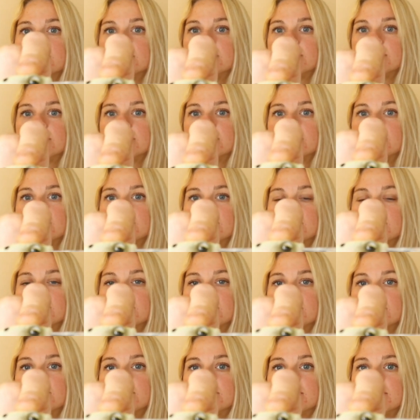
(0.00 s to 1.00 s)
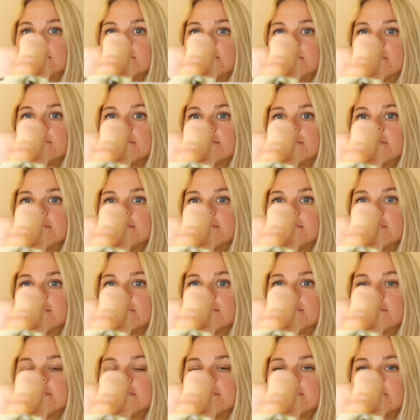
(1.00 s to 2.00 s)

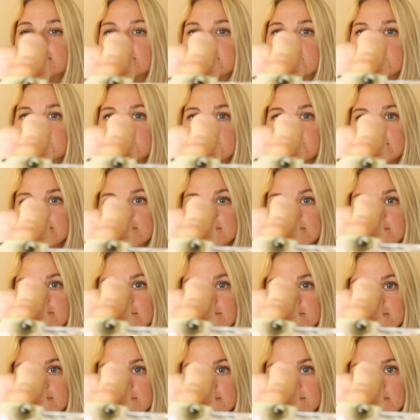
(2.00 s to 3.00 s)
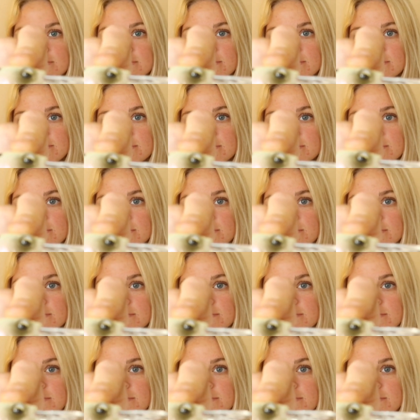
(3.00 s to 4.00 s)

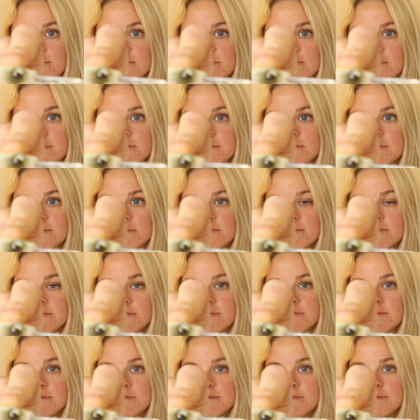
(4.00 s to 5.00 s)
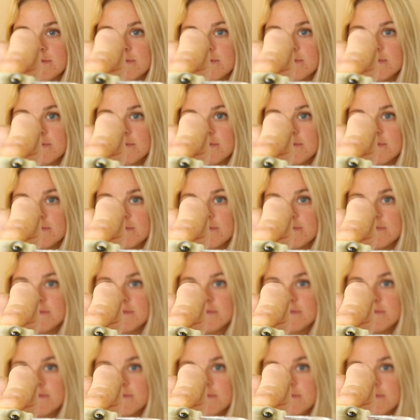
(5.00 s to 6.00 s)

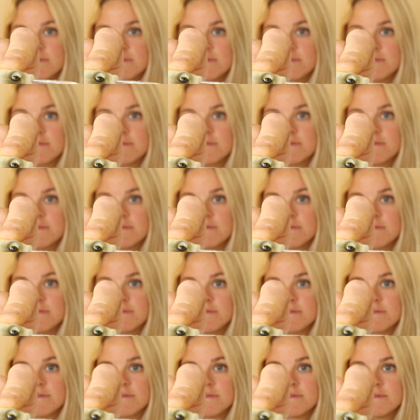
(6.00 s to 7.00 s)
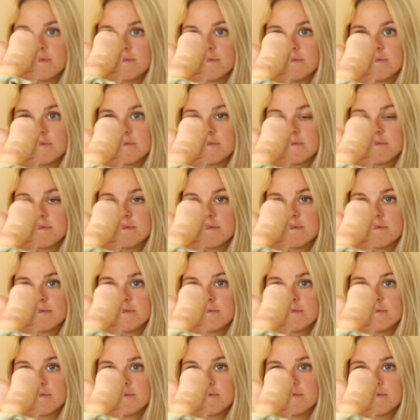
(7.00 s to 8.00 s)
(not speaking)